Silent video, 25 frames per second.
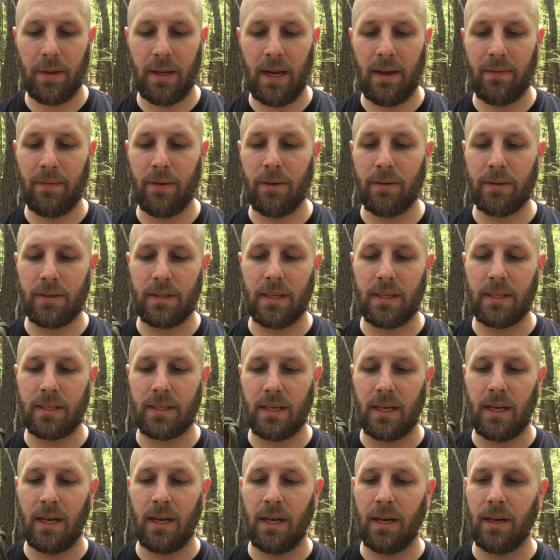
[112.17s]
And I've used
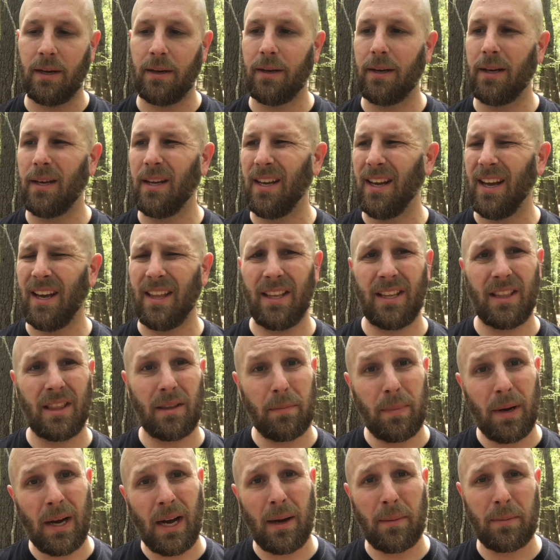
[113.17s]
this on, I think the
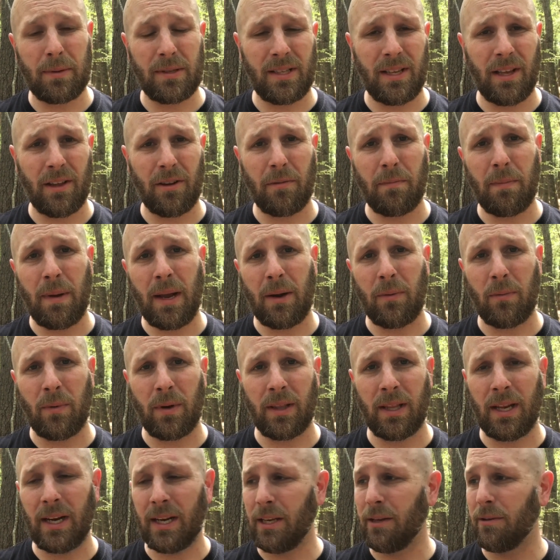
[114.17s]
Bob was the other main
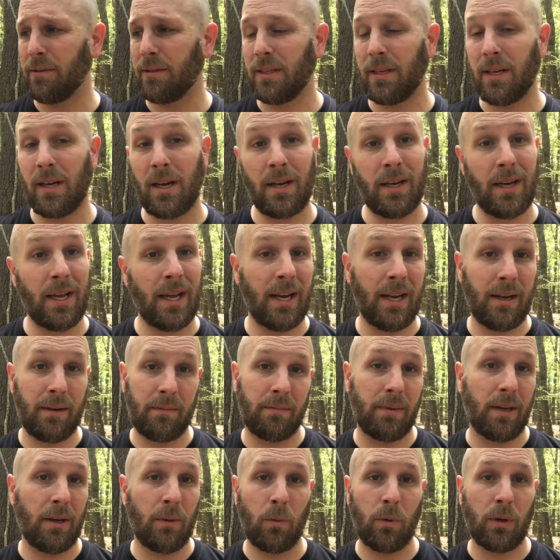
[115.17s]
one that I used it on, and it
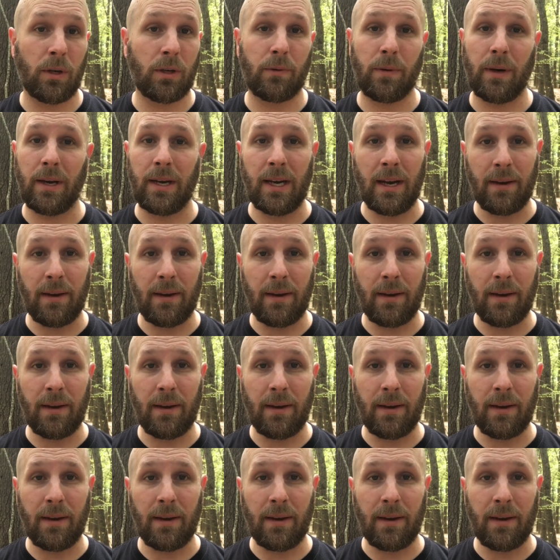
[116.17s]
it worked great.